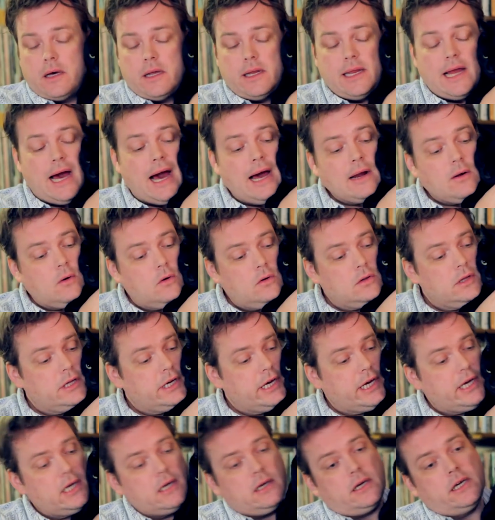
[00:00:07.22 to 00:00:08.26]
Not
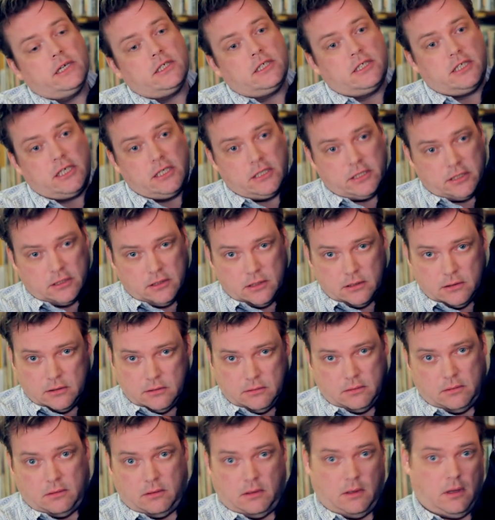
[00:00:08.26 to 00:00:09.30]
only is Cecil
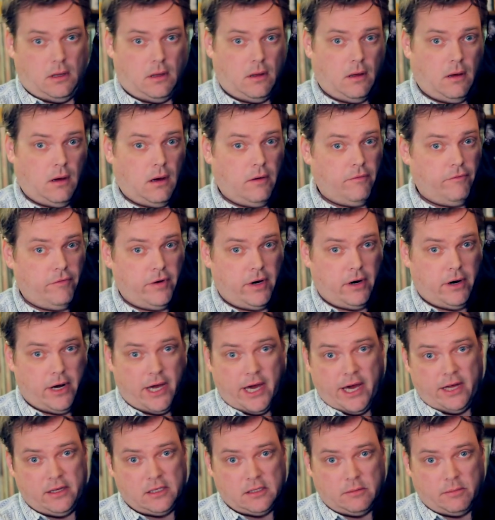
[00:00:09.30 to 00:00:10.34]
a very
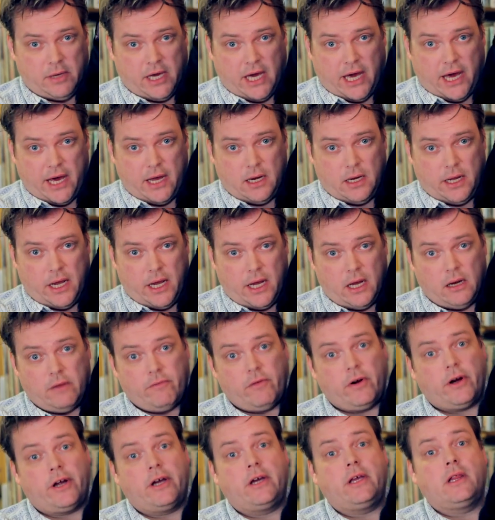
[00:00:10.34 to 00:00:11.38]
handsome cat and a
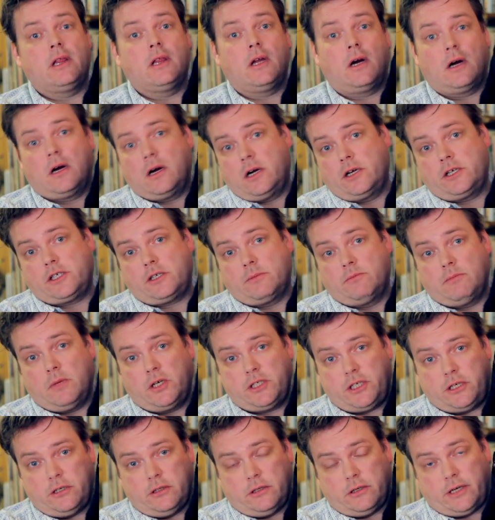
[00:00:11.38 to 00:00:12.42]
very large,
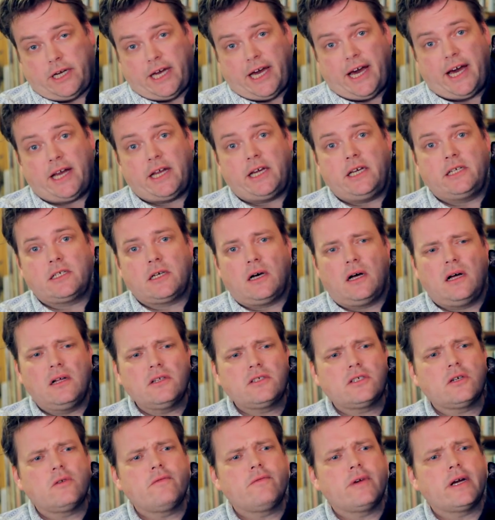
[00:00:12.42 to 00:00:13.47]
muscular cat, he's
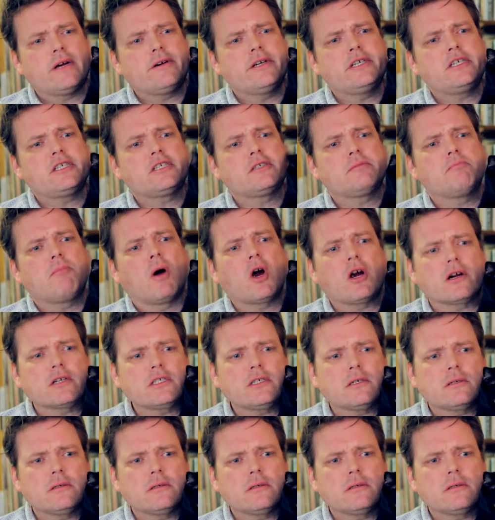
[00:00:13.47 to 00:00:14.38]
also very smart.